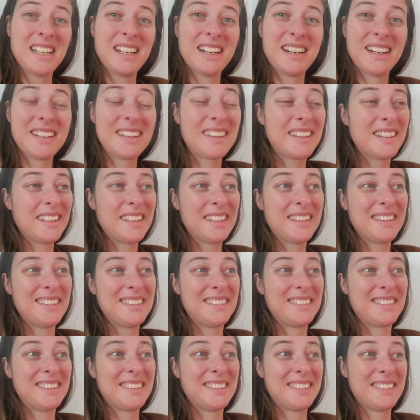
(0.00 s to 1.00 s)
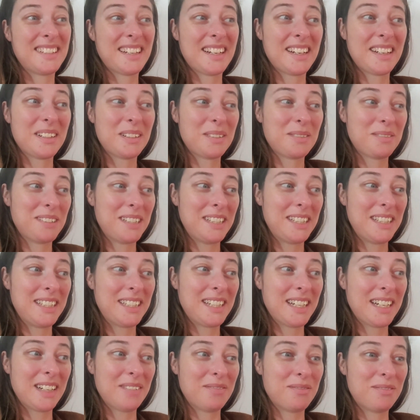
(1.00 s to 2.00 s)
I think in this entire week
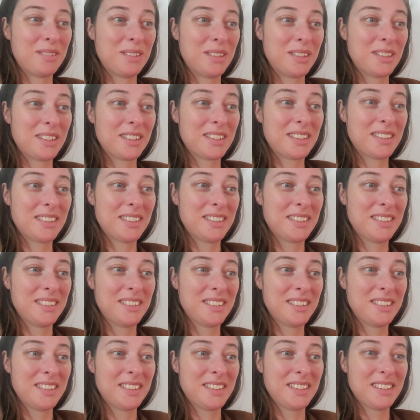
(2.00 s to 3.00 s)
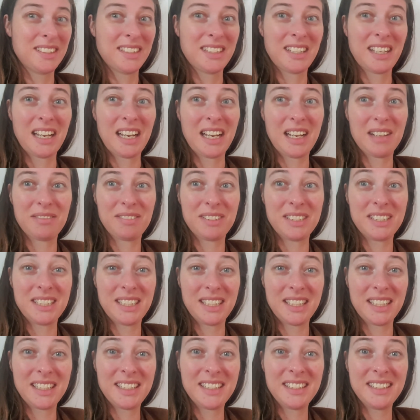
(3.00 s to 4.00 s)
I have worked half a
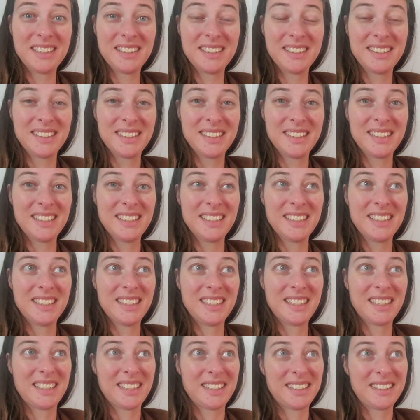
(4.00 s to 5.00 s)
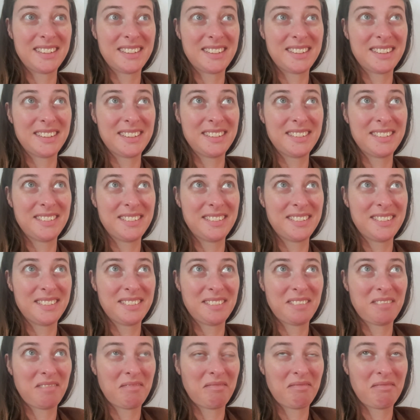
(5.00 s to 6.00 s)
day and
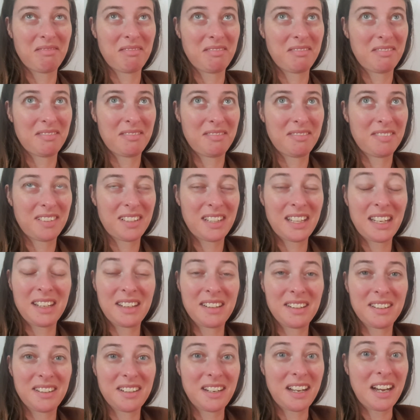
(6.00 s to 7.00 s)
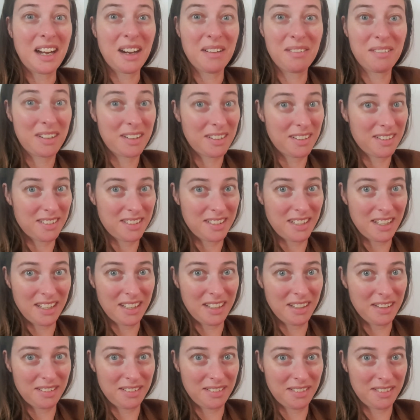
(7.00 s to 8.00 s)
like an hour a
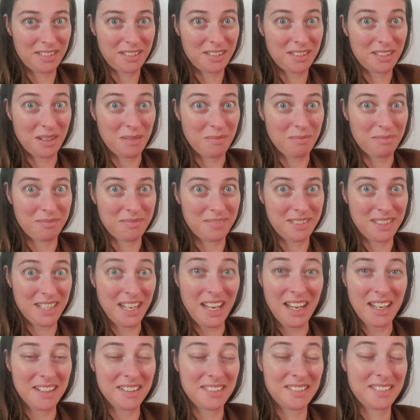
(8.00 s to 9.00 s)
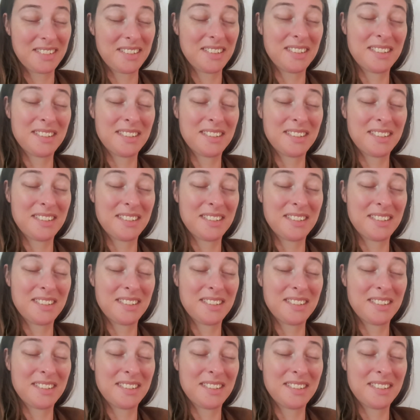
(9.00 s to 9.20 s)
day on some days.